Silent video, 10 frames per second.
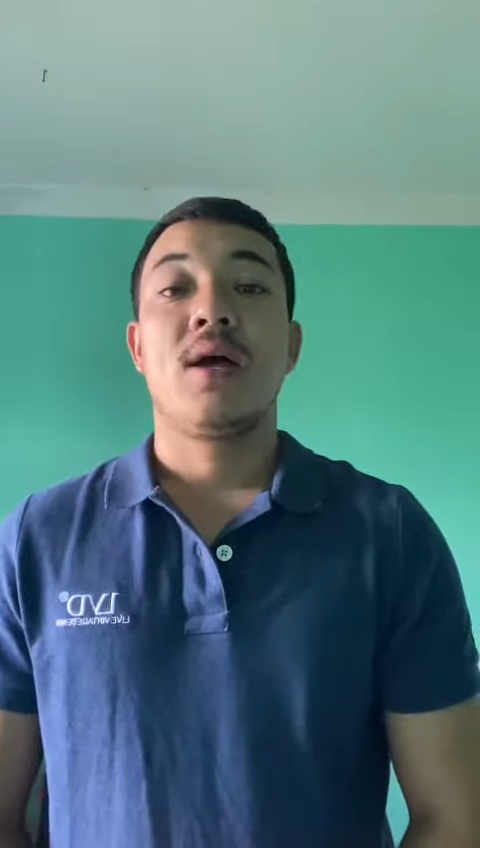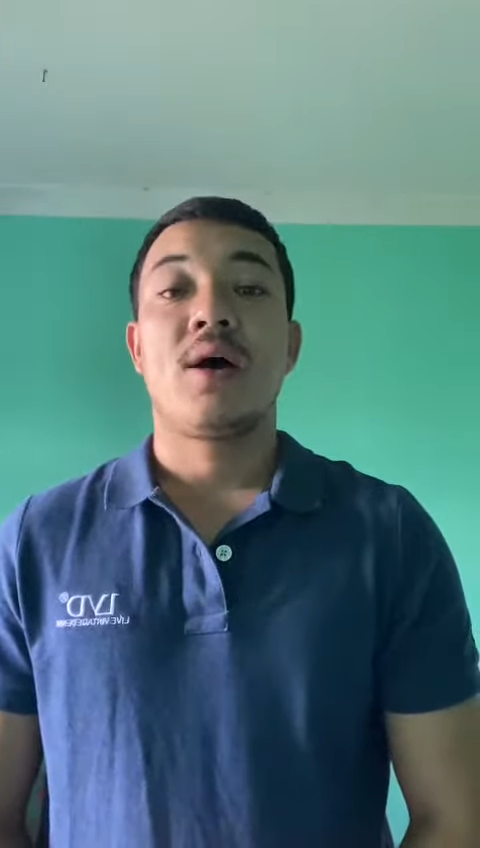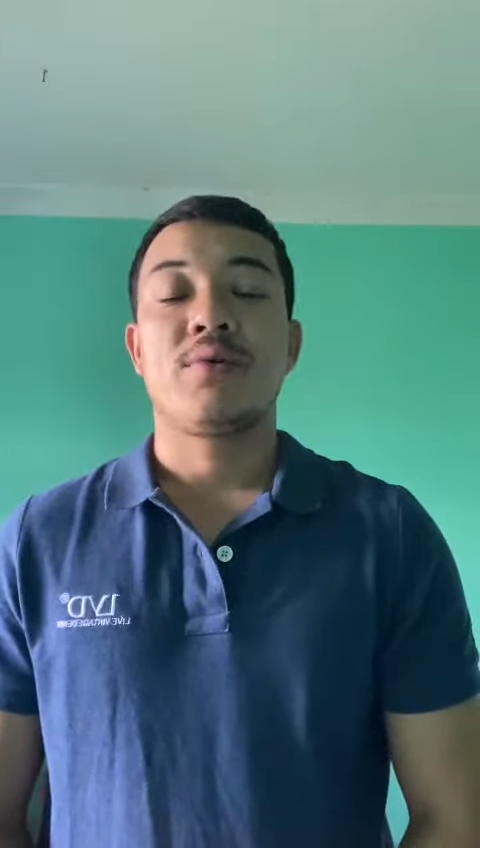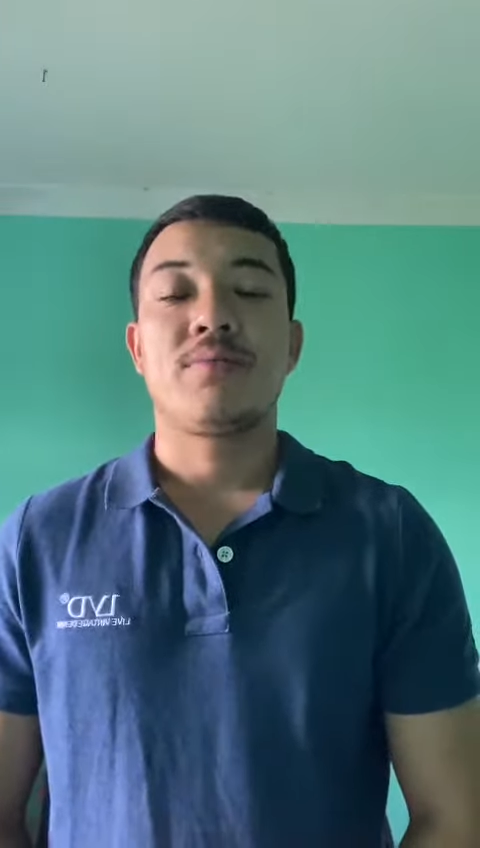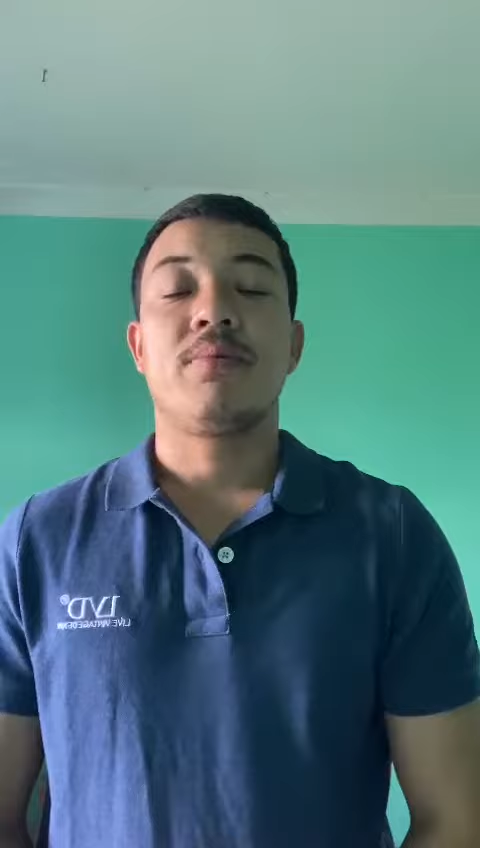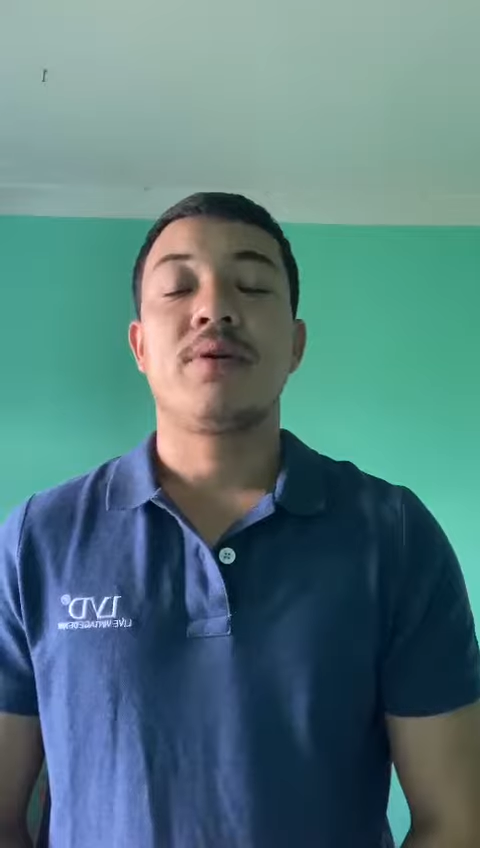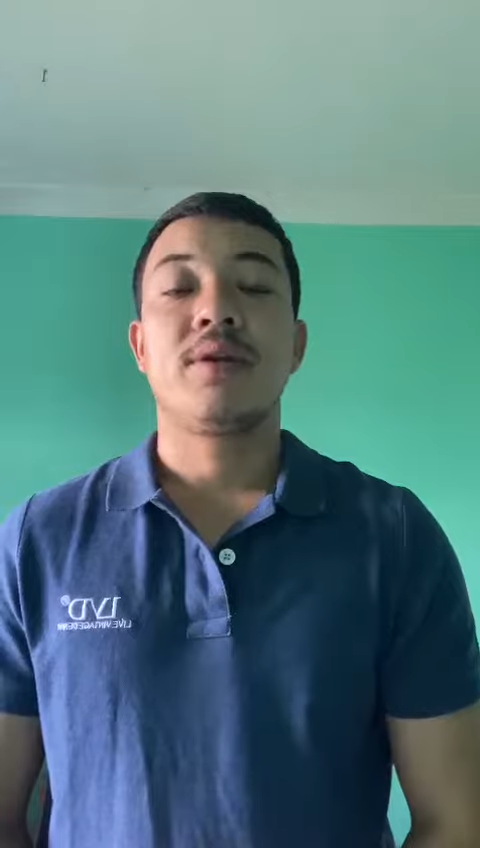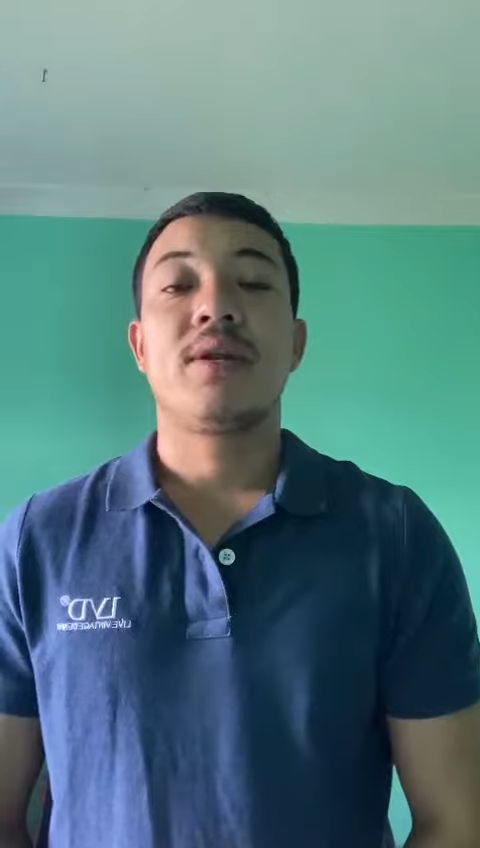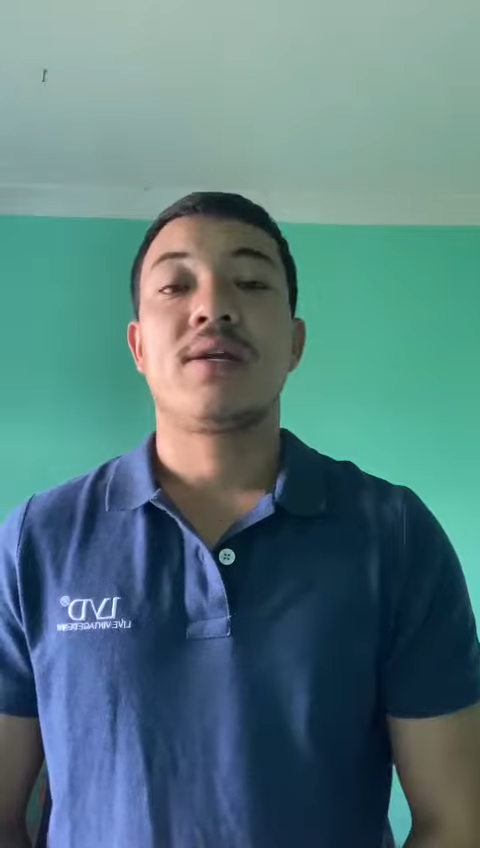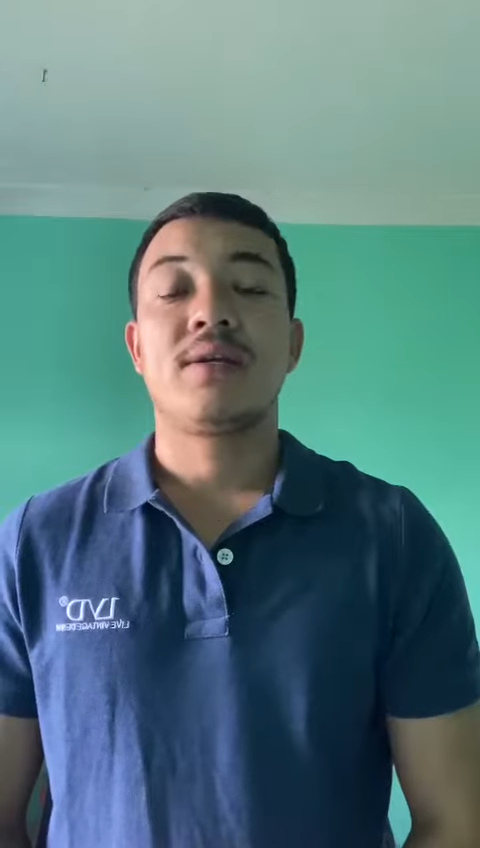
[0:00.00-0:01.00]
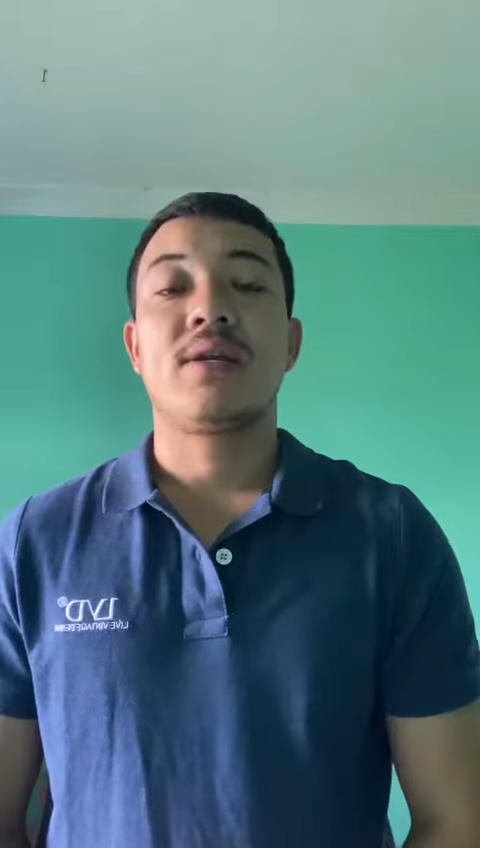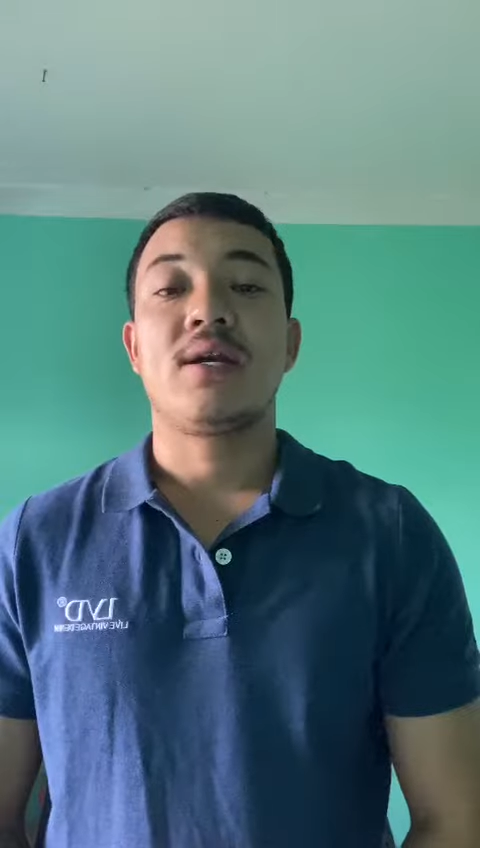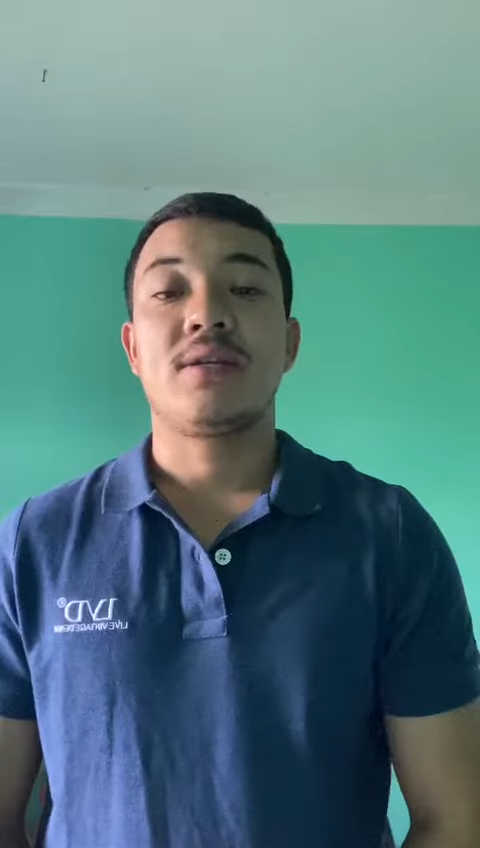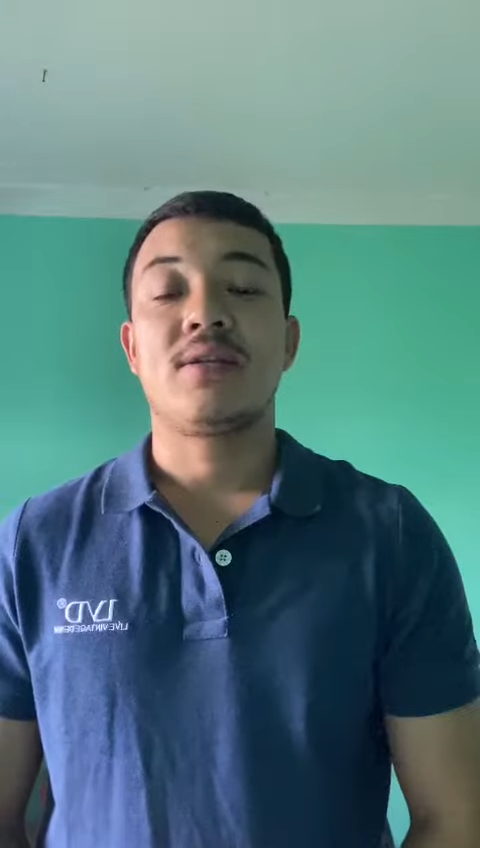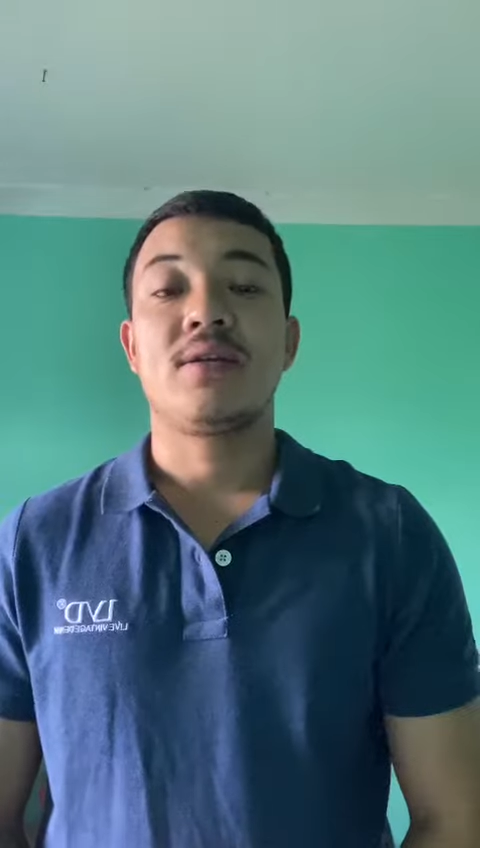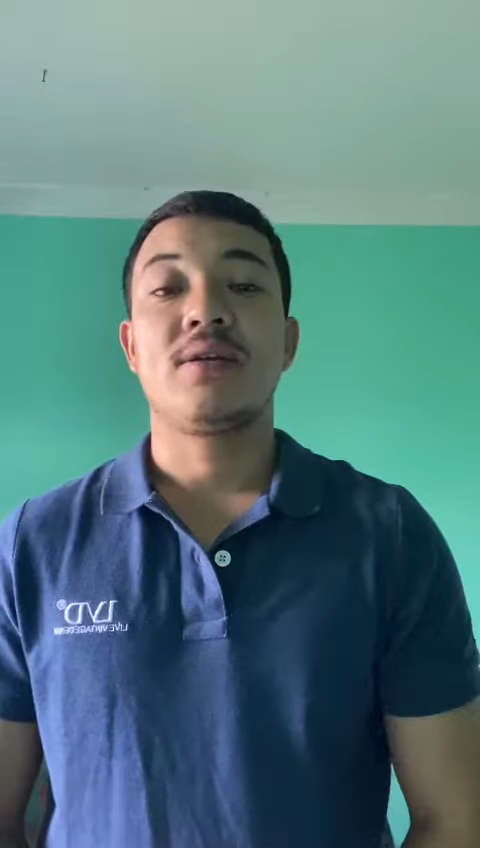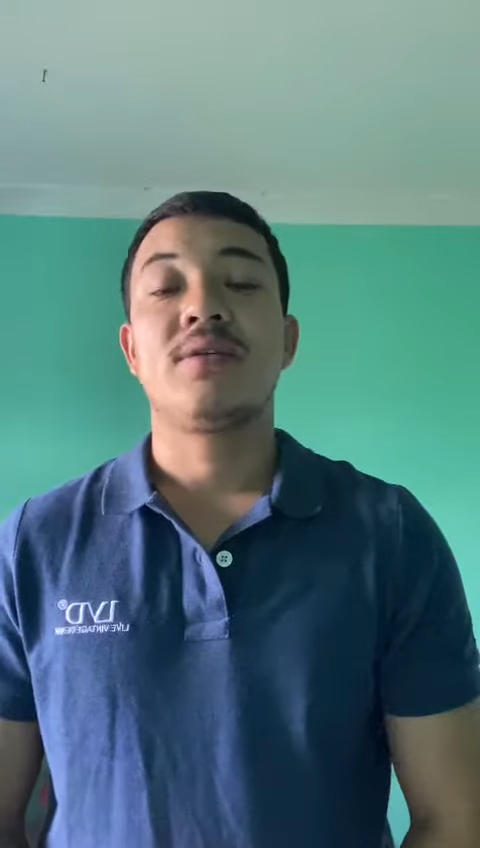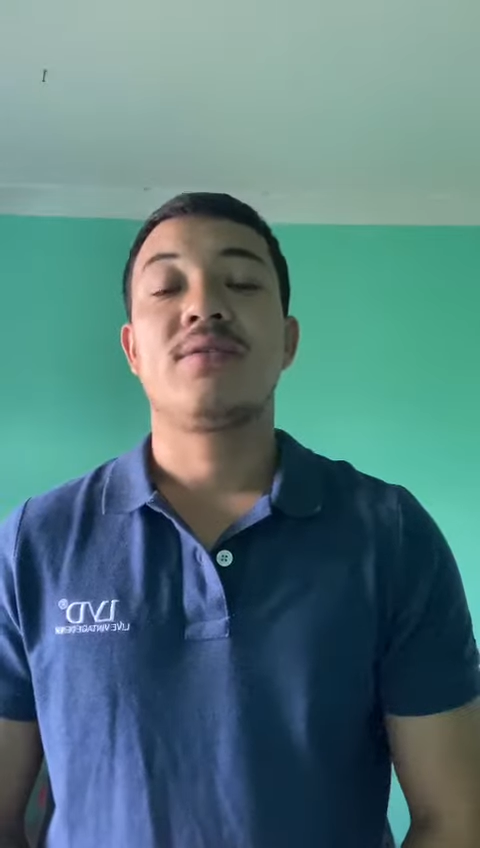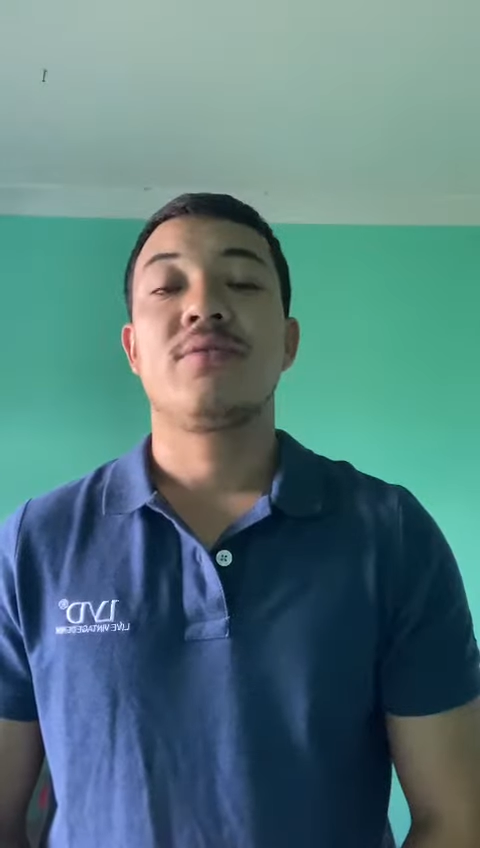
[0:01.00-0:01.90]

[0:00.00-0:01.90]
I was born in 1993,